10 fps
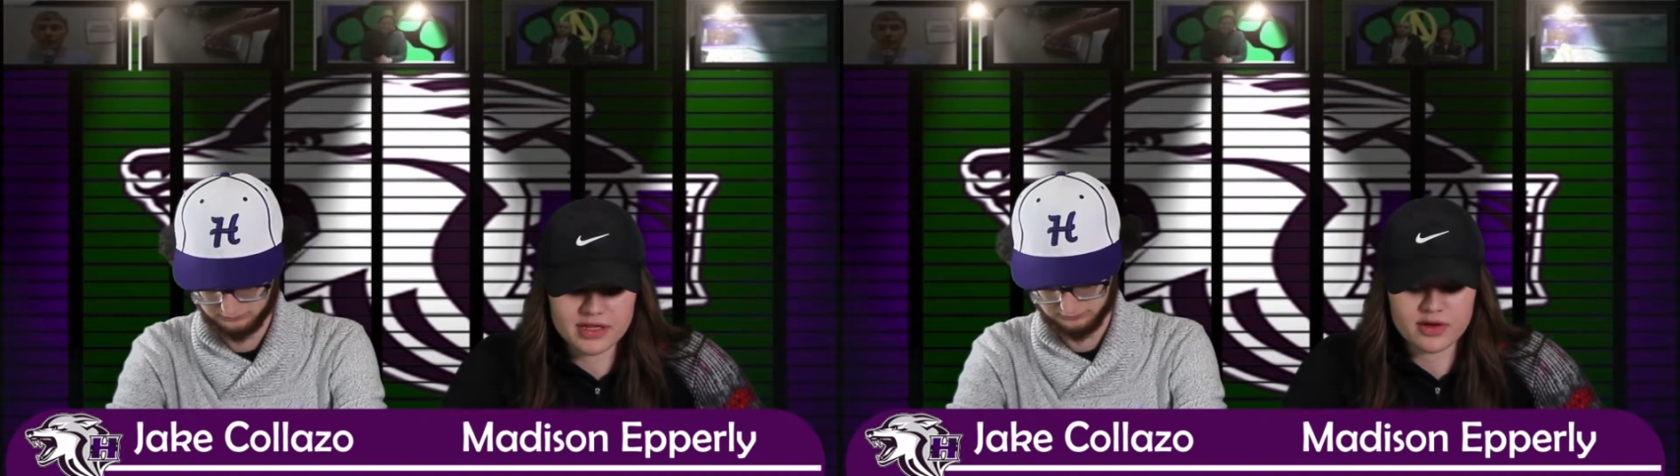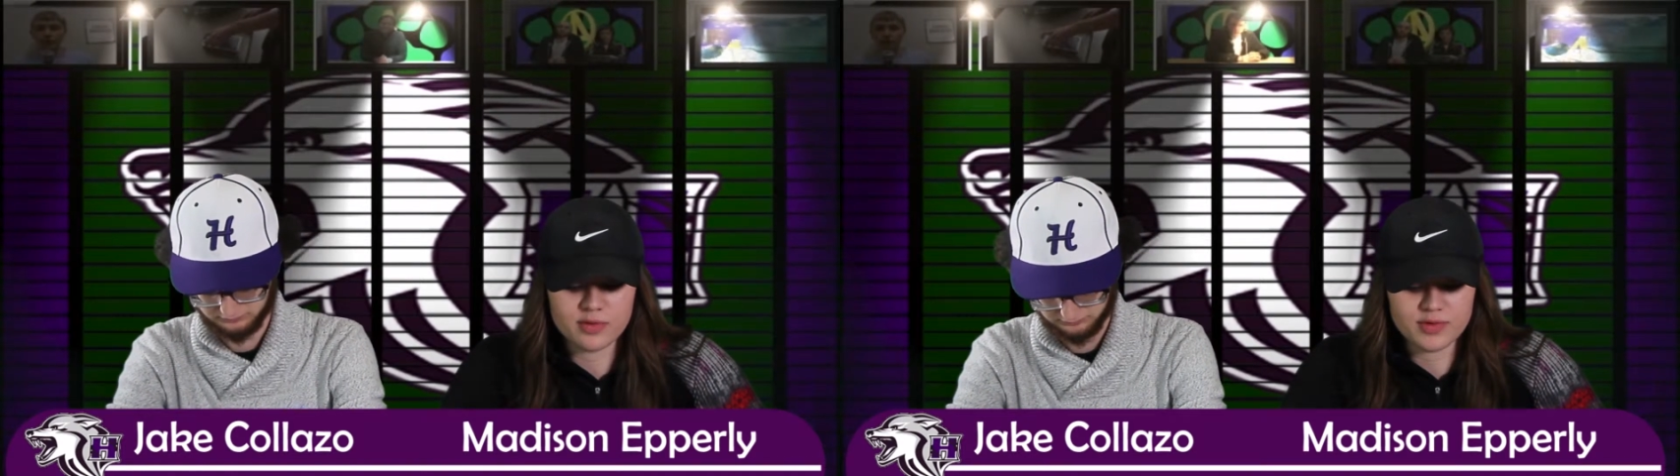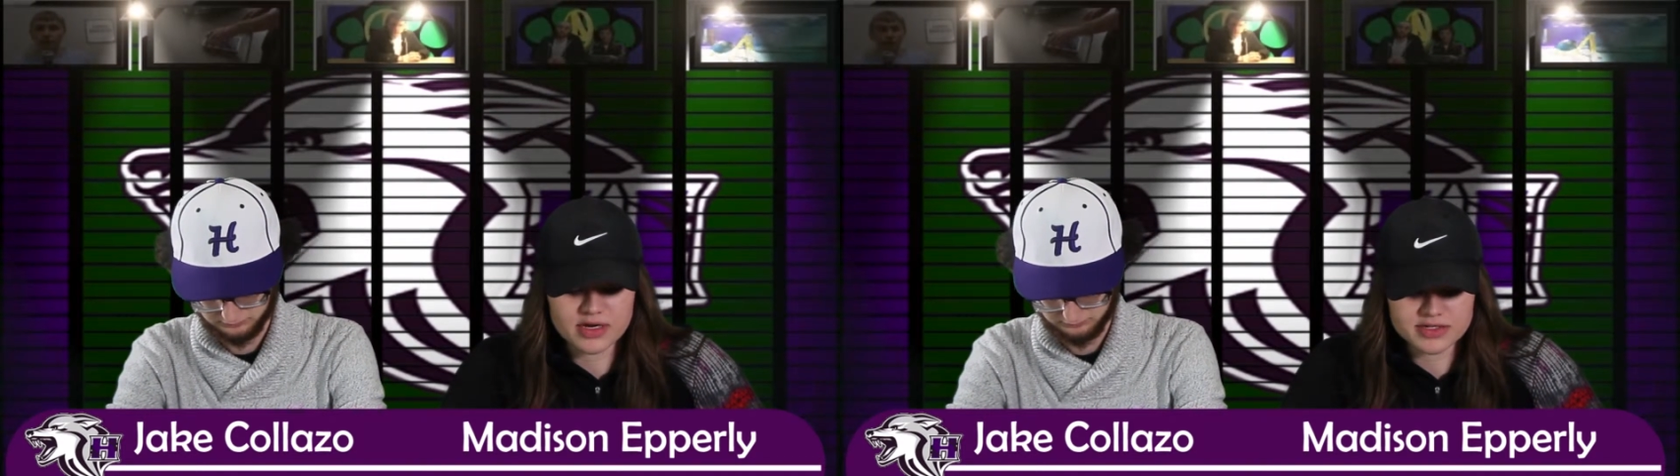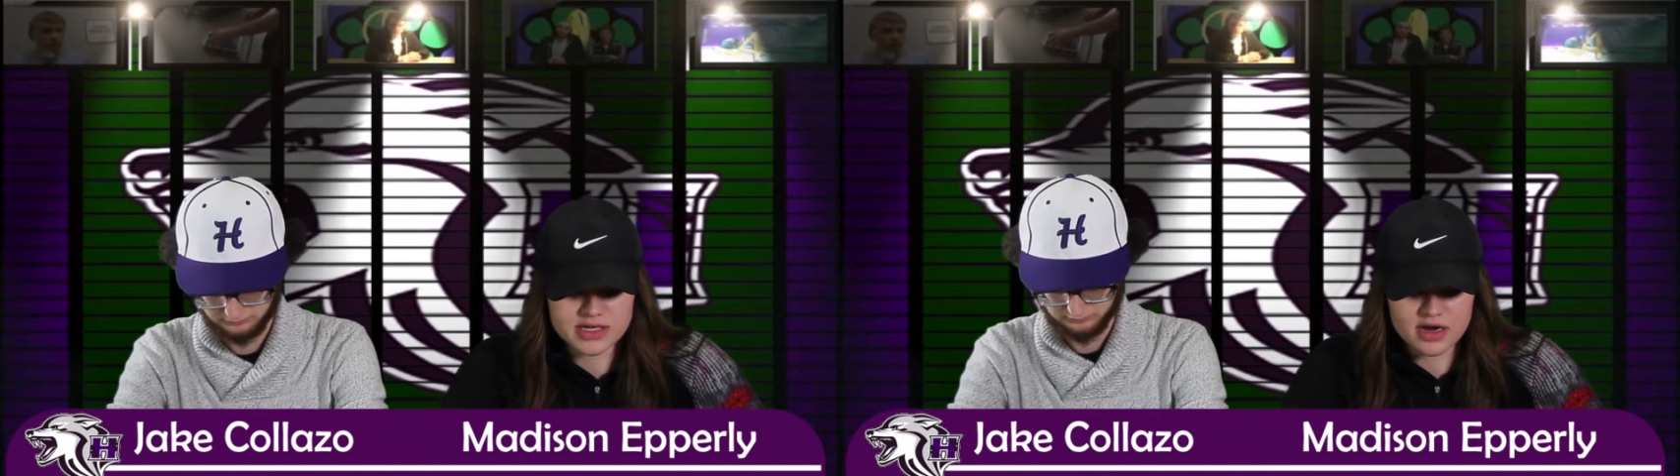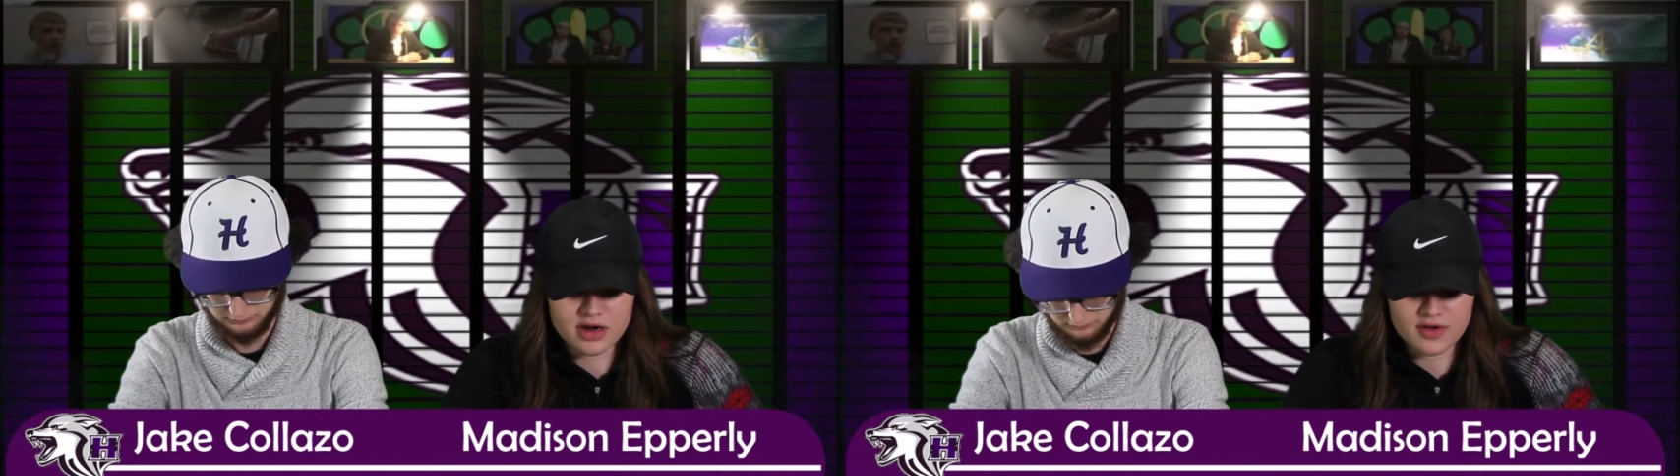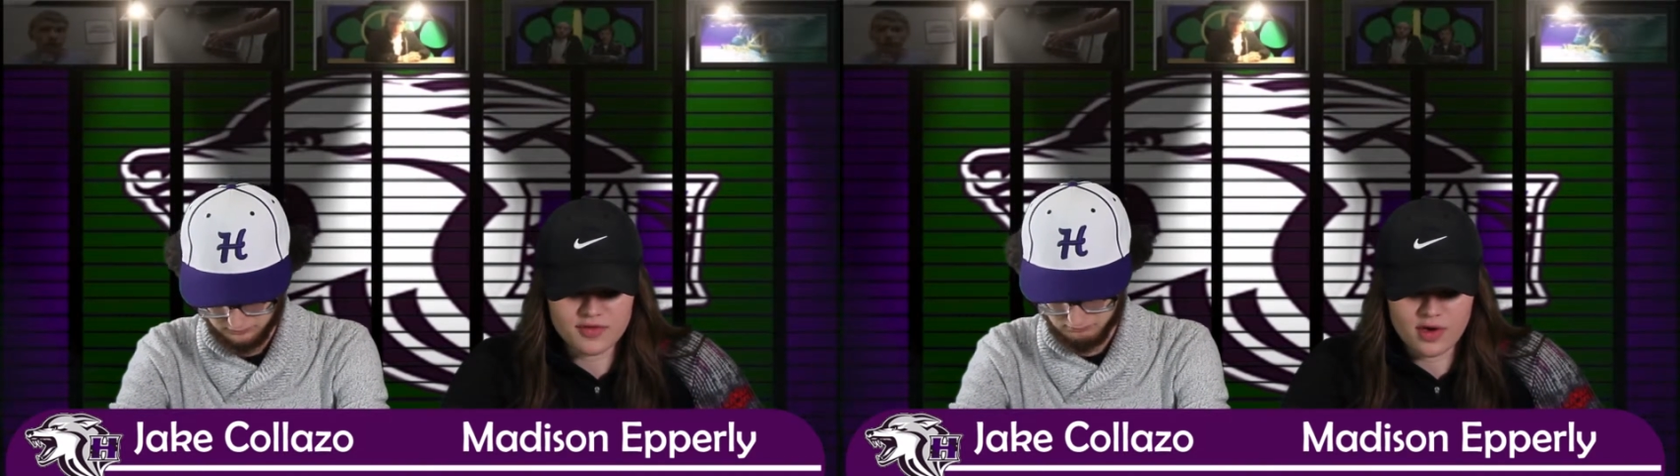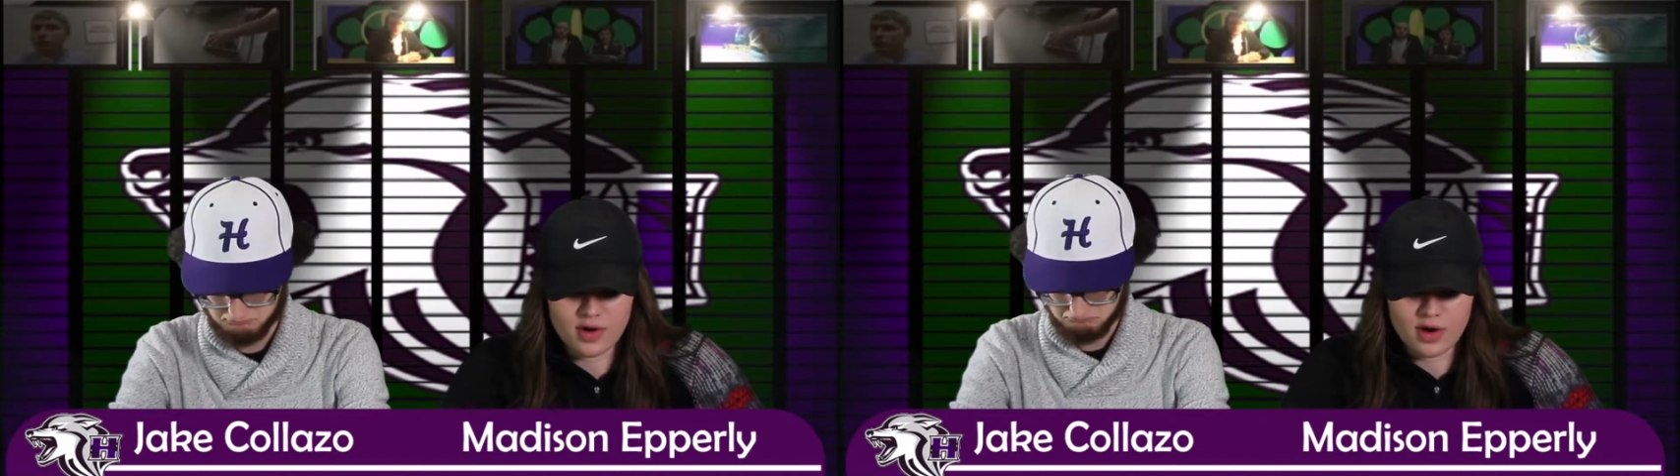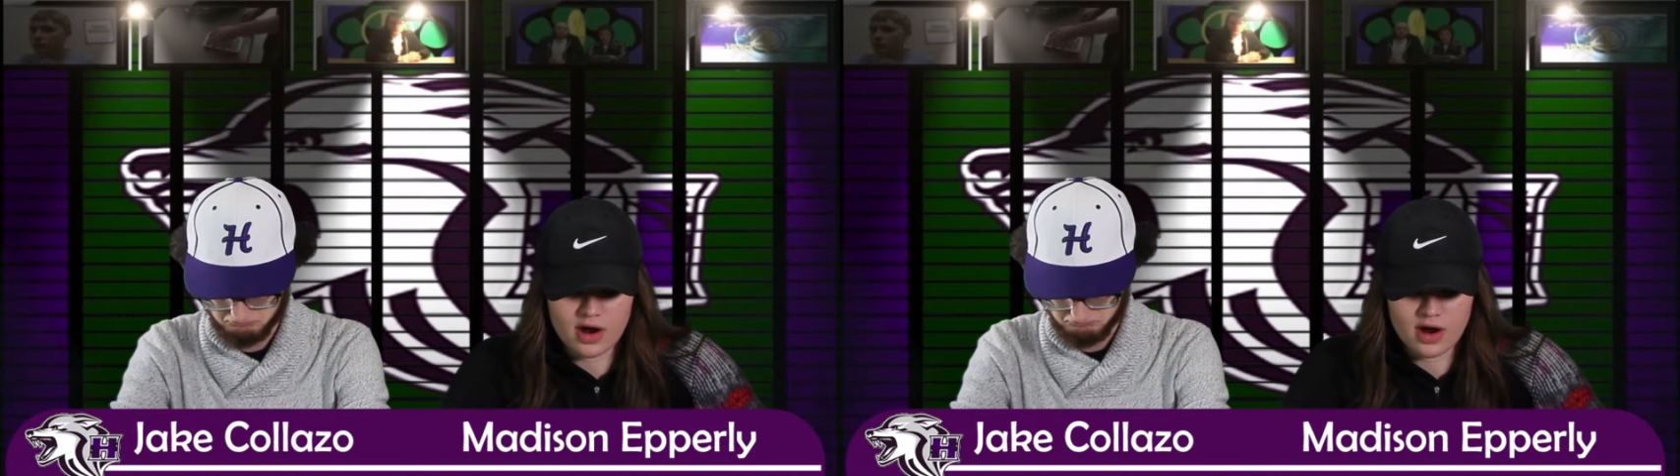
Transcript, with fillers: in the Career Center if you